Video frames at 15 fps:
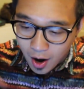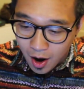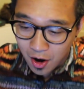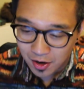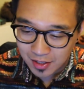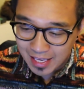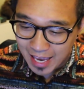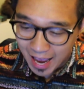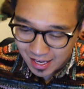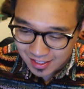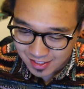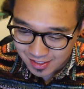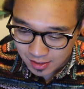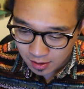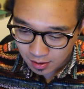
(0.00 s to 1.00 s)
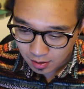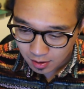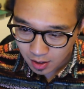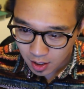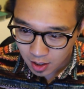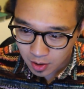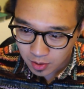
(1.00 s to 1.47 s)
Oh yes!
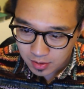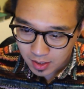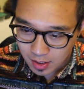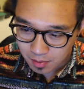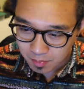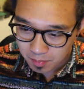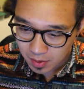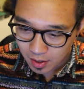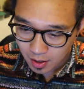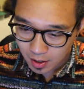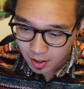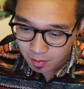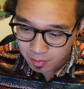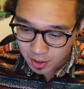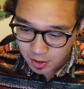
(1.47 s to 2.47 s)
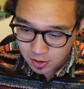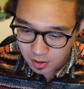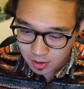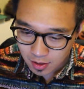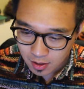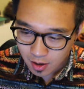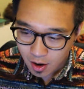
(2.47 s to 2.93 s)
Oh, is that a, a
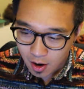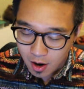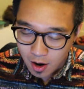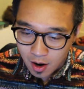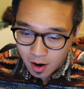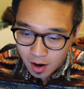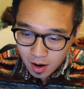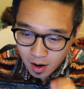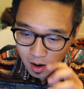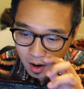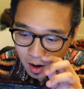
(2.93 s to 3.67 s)
picture? Oh,